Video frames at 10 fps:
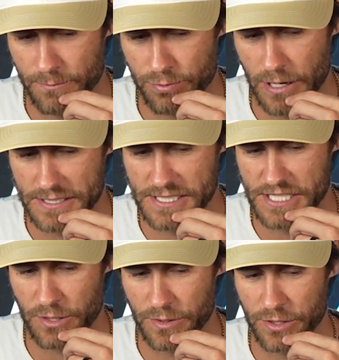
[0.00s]
process
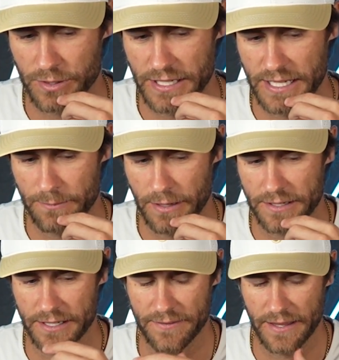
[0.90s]
here where you can hit a
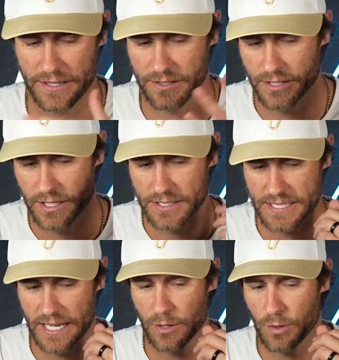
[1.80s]
button and then
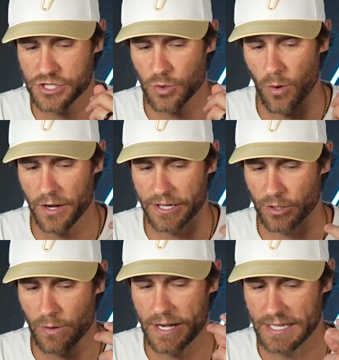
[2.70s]
tell it what you want, and it'll
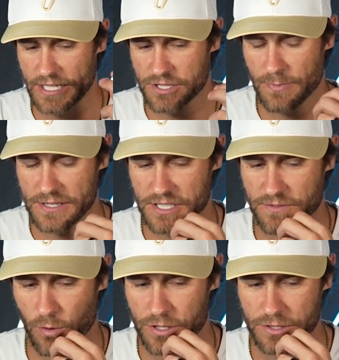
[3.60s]
write each message
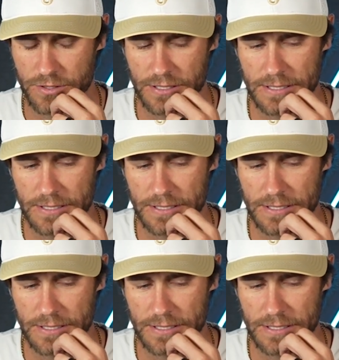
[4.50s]
for you.